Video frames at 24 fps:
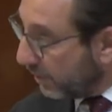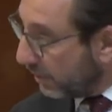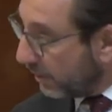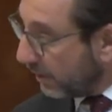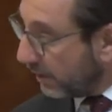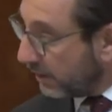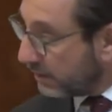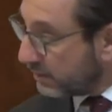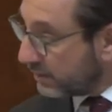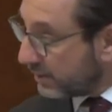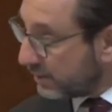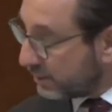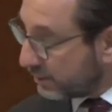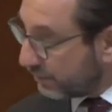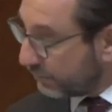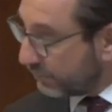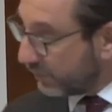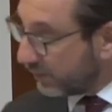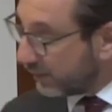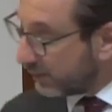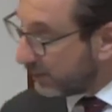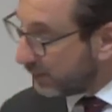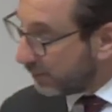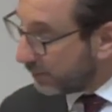
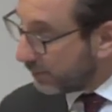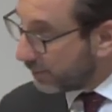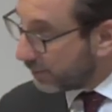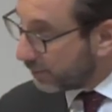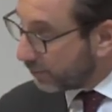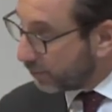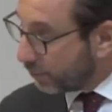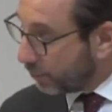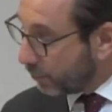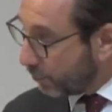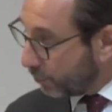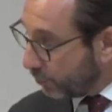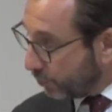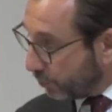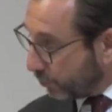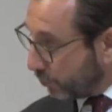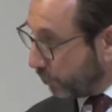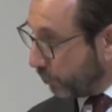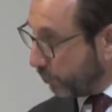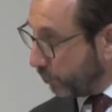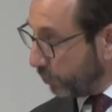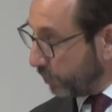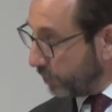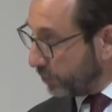identify
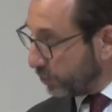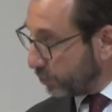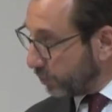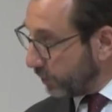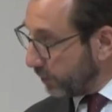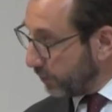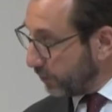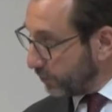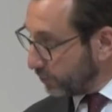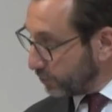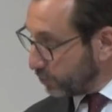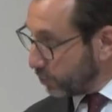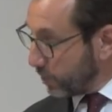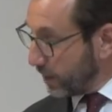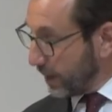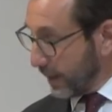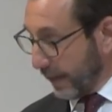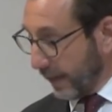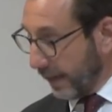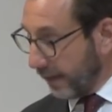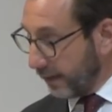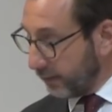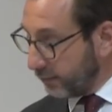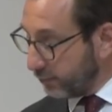which one was
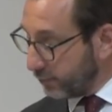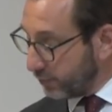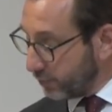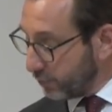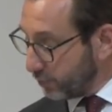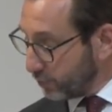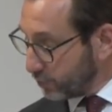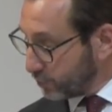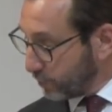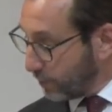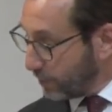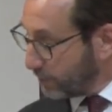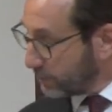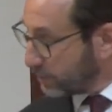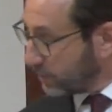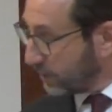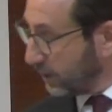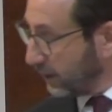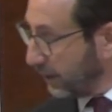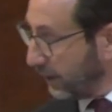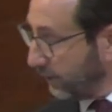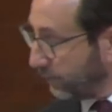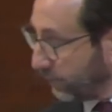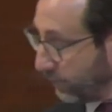where? Which one was to
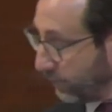the left